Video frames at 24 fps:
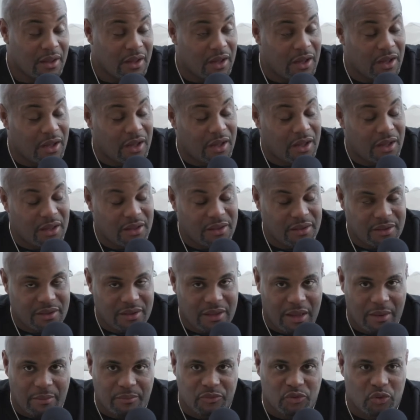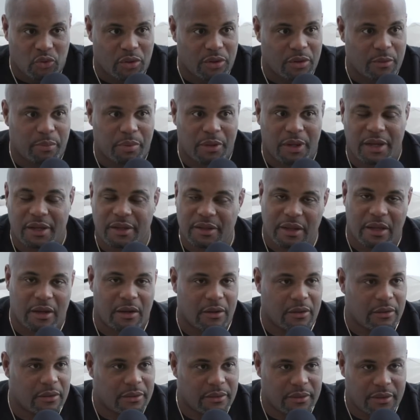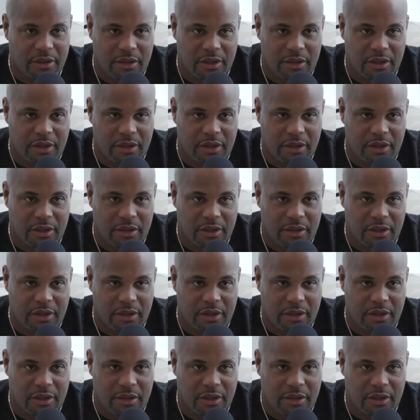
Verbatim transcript: I'm drawing a blank now.